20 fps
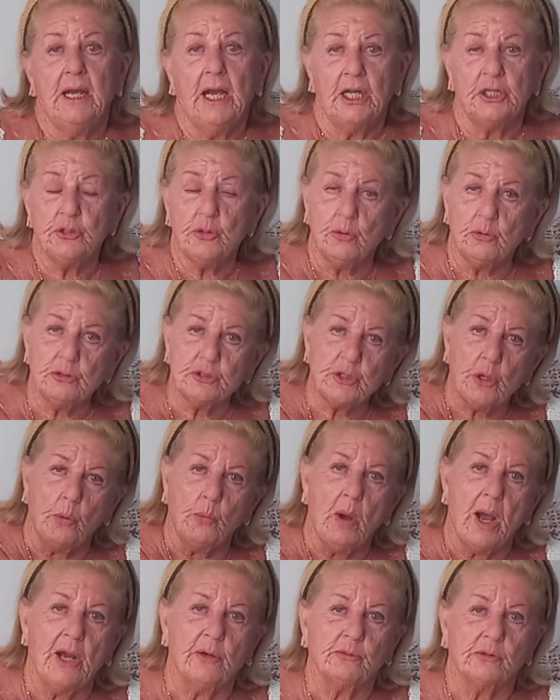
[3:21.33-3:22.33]
And also,
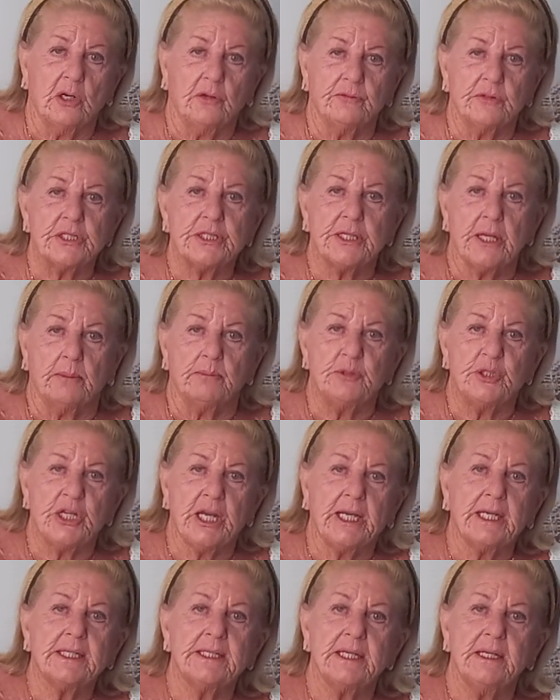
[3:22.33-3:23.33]
while we're on the
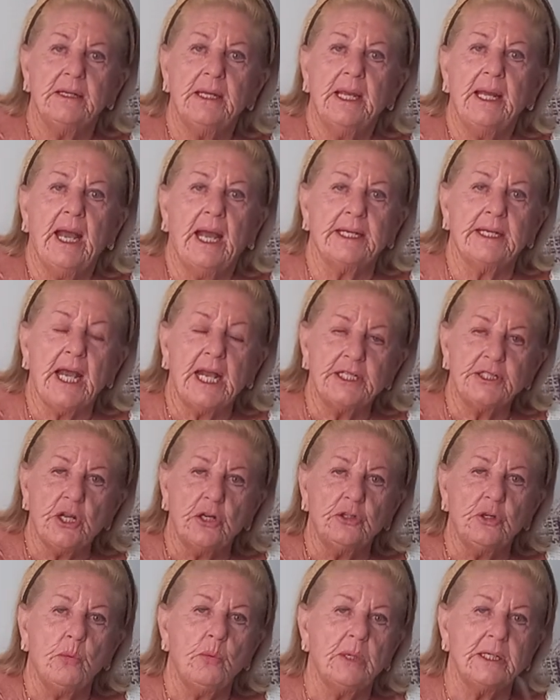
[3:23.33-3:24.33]
subject, and I
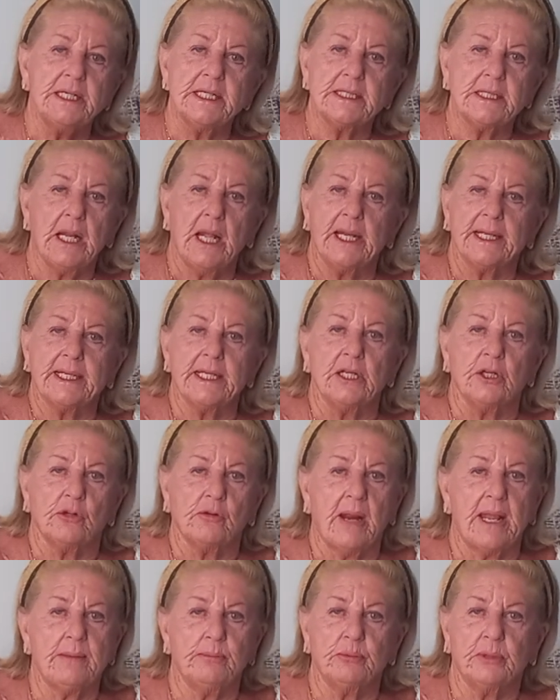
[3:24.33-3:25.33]
don't know what it's like in
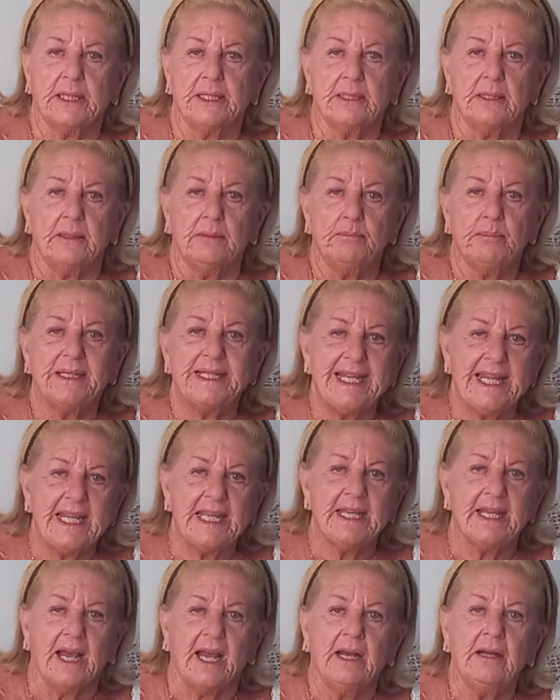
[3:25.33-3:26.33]
Great Britain, but
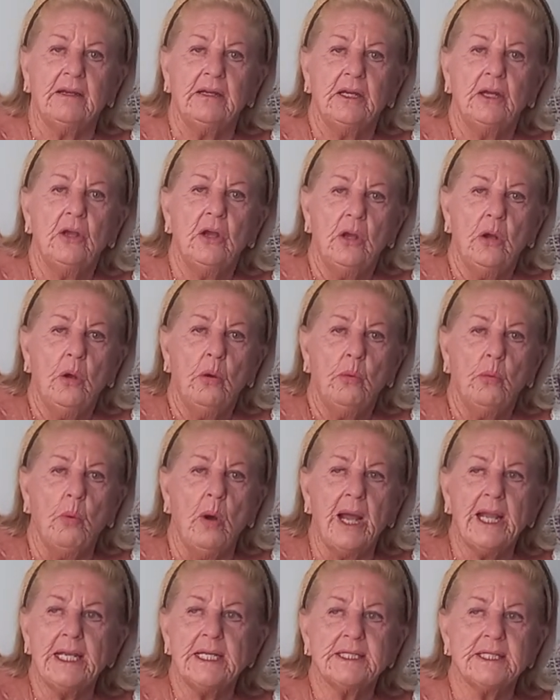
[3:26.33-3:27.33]
here,
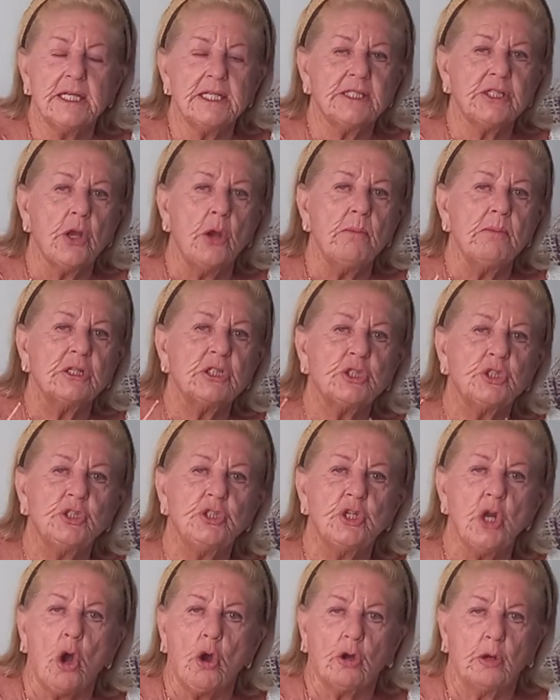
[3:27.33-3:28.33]
why is there so
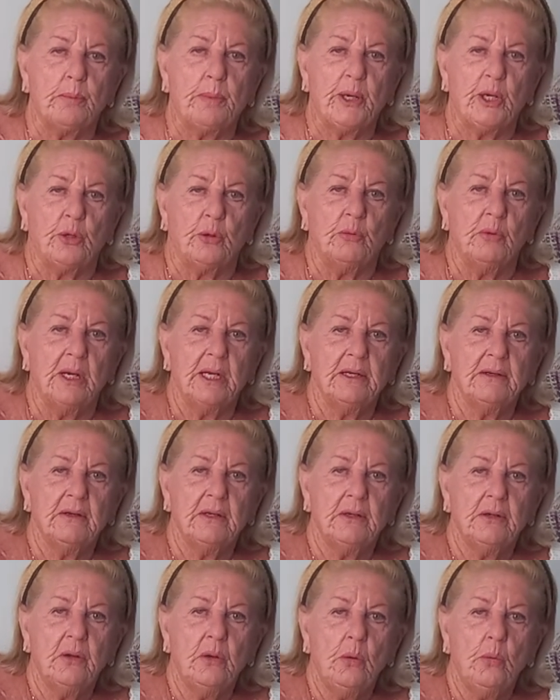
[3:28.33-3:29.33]
much dog poo?
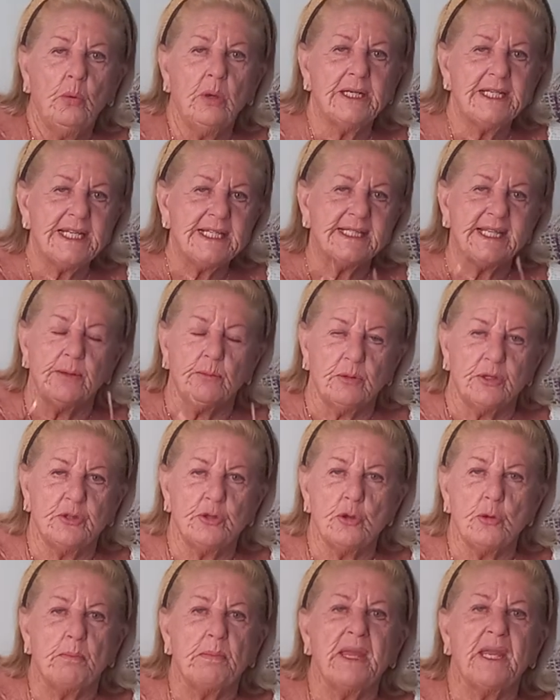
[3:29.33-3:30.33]
What is it
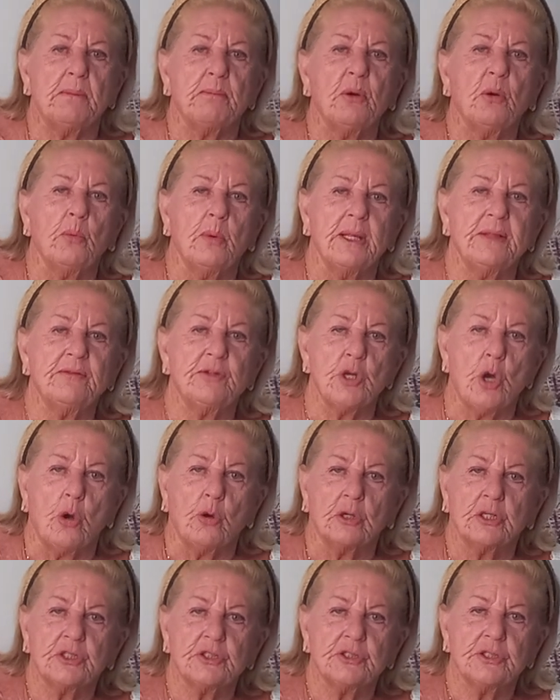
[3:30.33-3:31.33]
with you people with
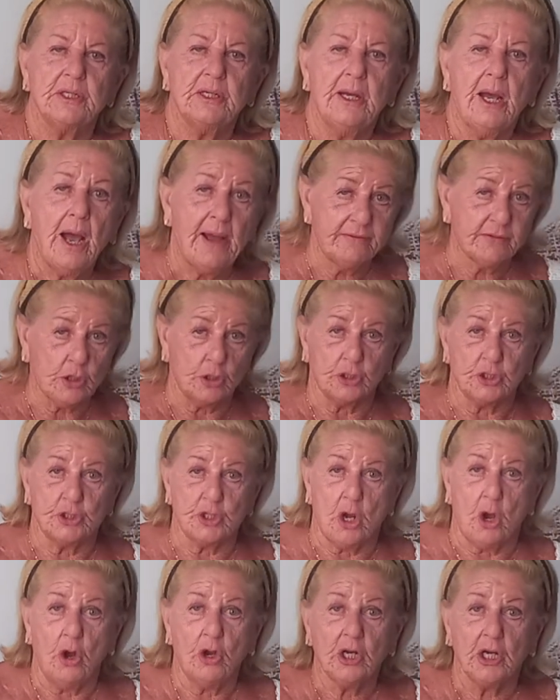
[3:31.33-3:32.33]
dogs? I've got a
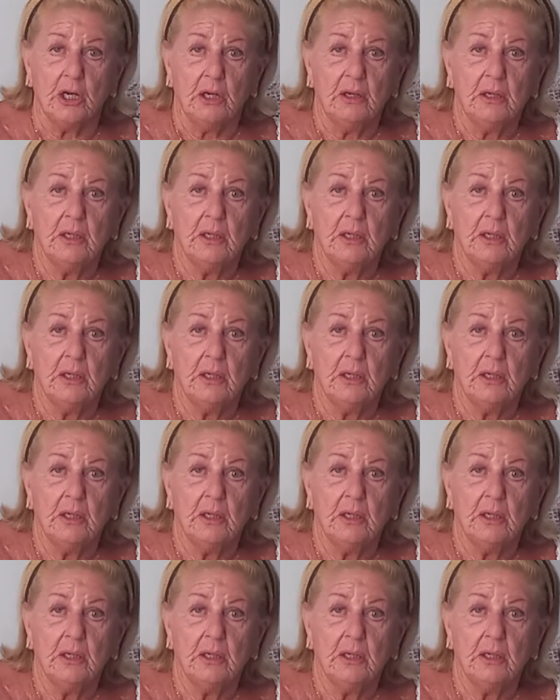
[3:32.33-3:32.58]
dog.